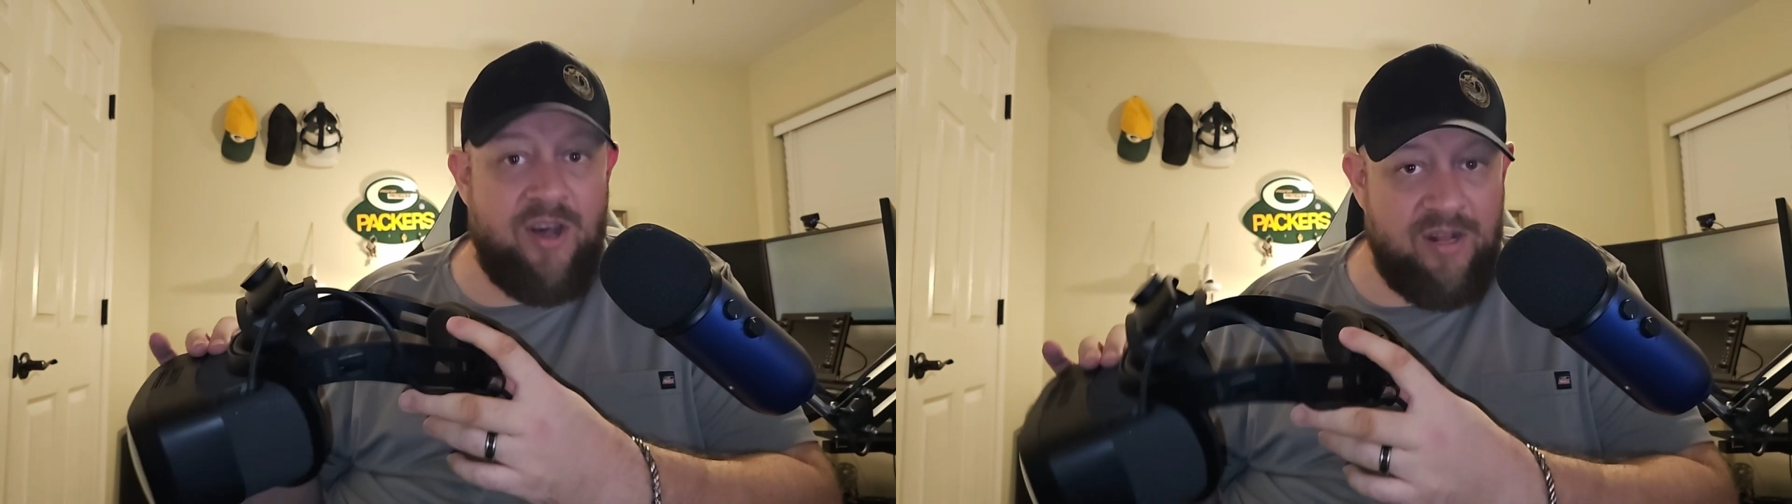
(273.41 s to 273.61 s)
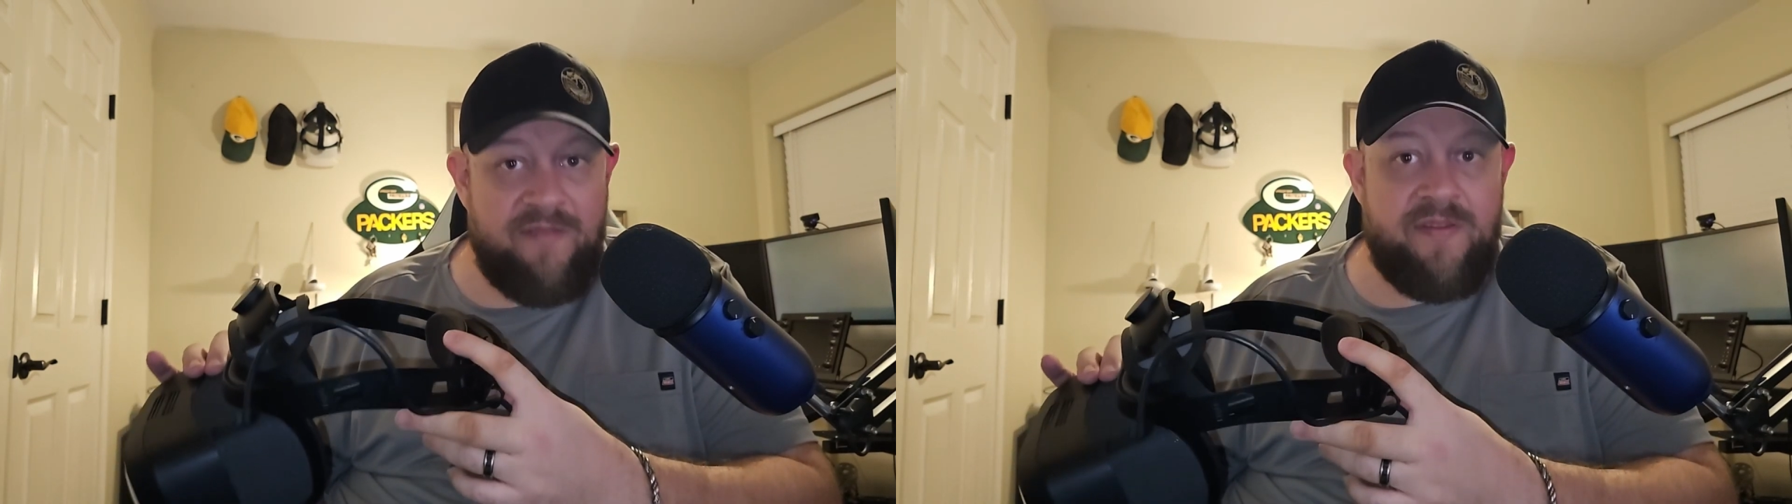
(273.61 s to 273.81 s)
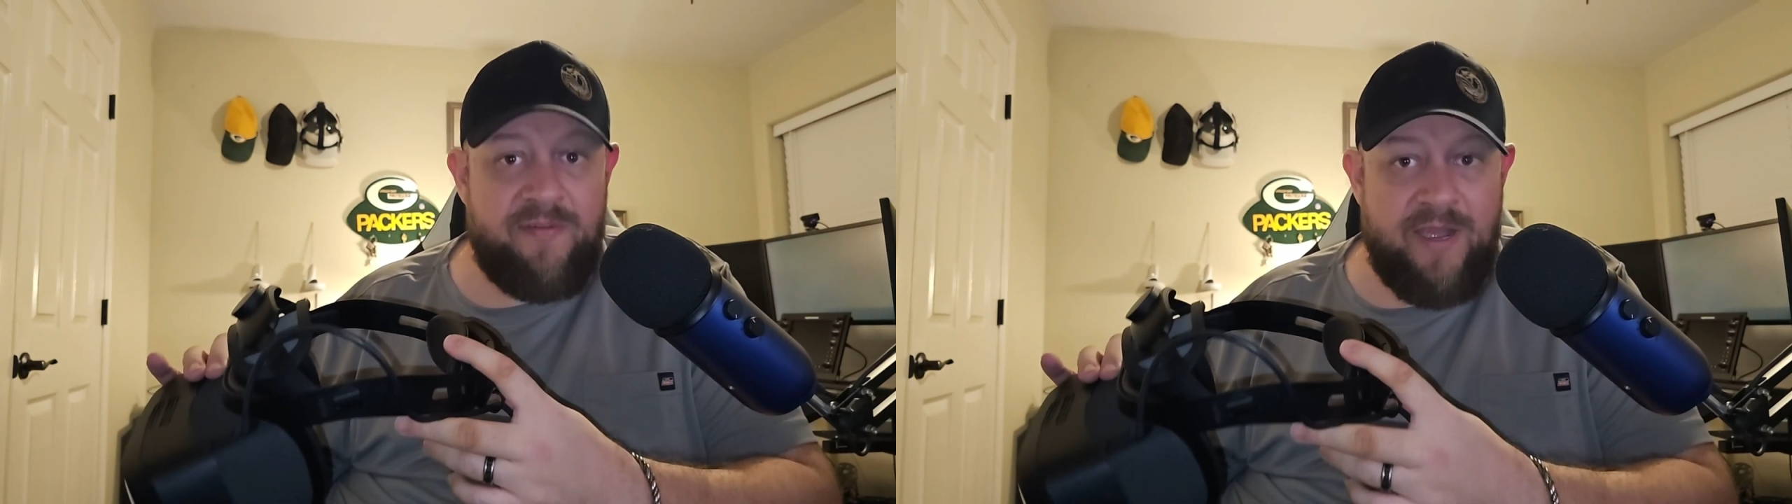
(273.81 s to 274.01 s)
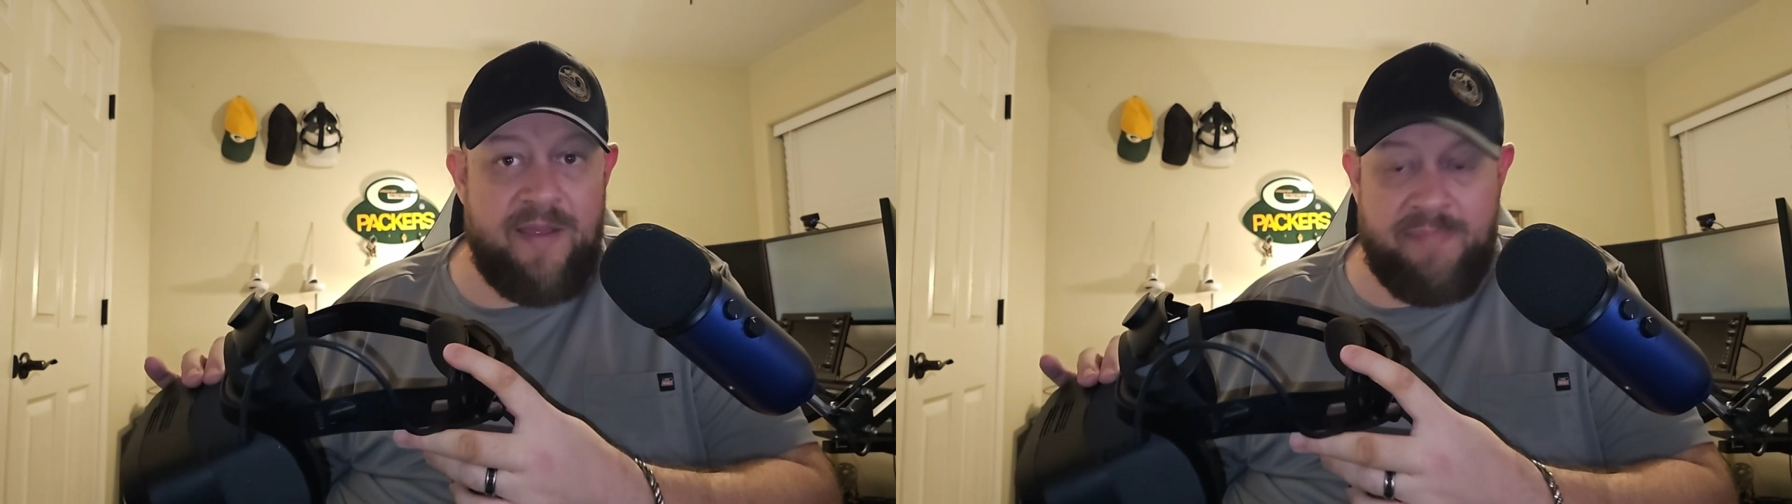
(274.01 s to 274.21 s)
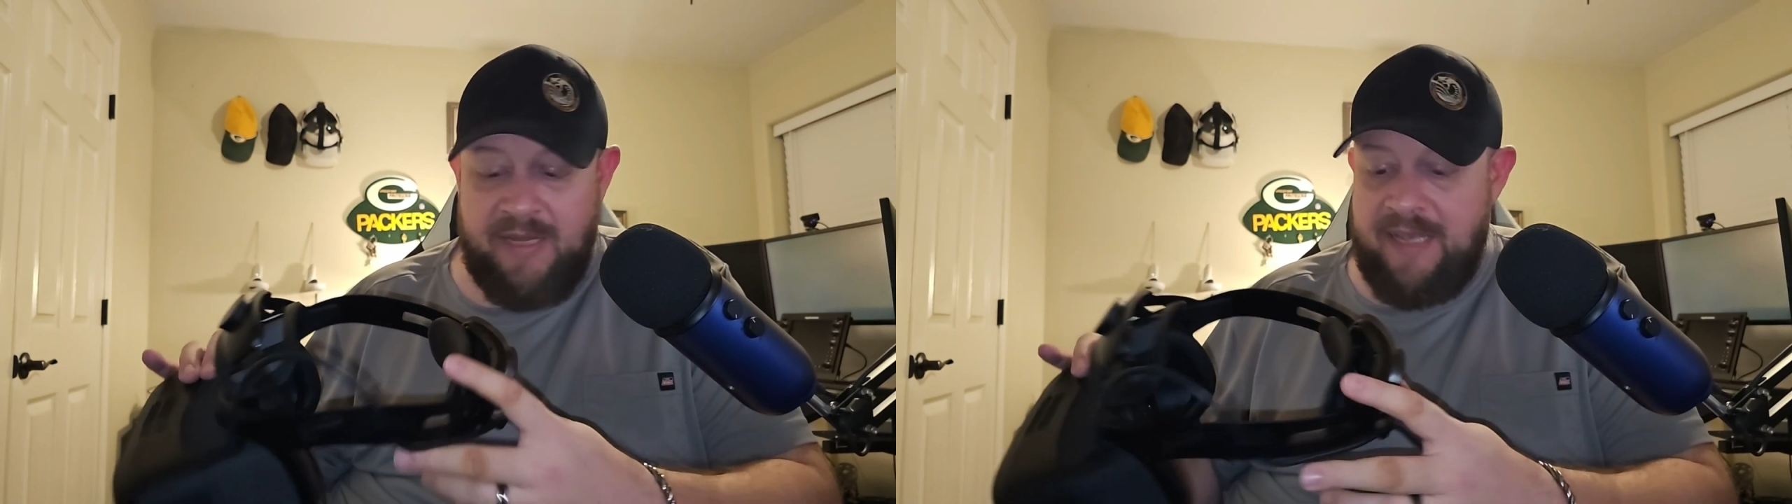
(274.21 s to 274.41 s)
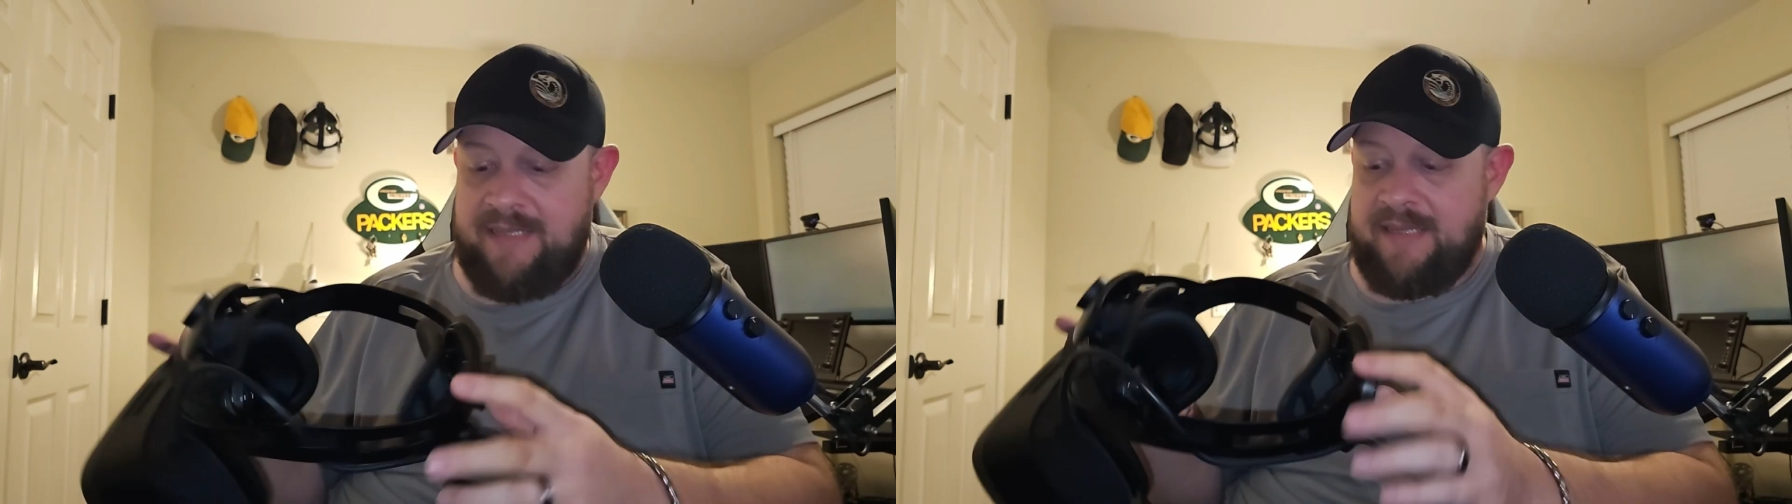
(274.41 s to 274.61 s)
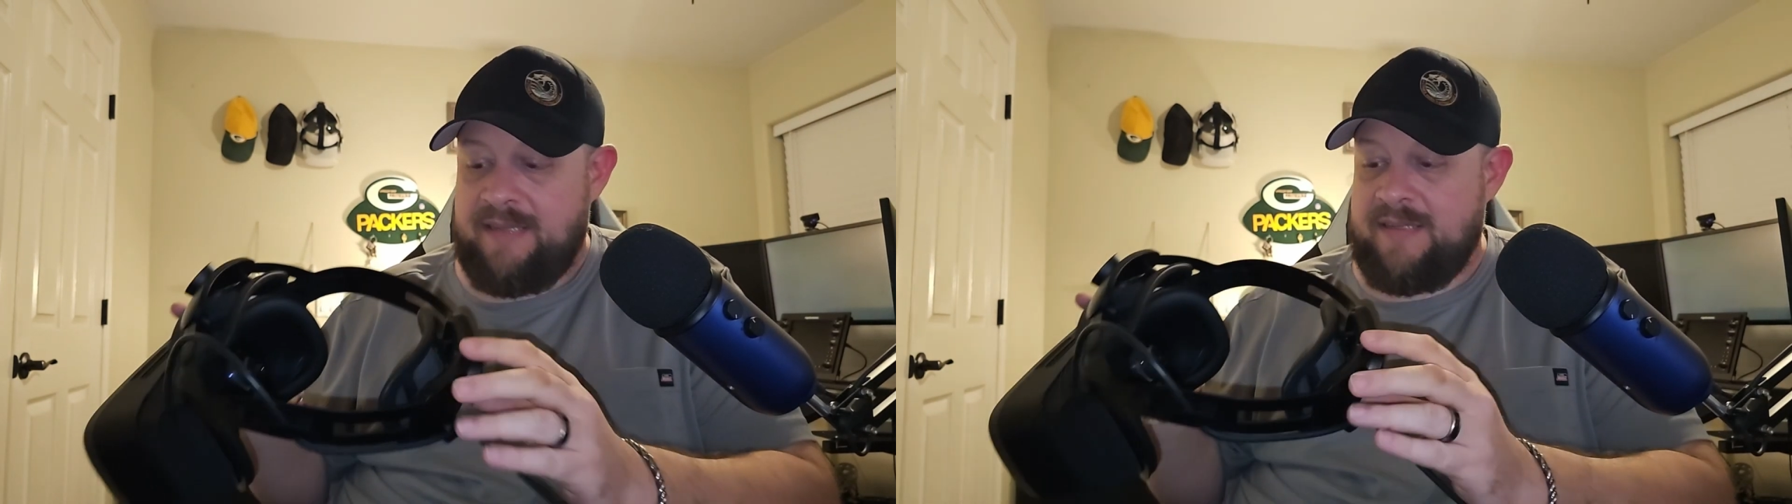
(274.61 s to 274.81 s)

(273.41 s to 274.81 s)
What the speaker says: all of the right places.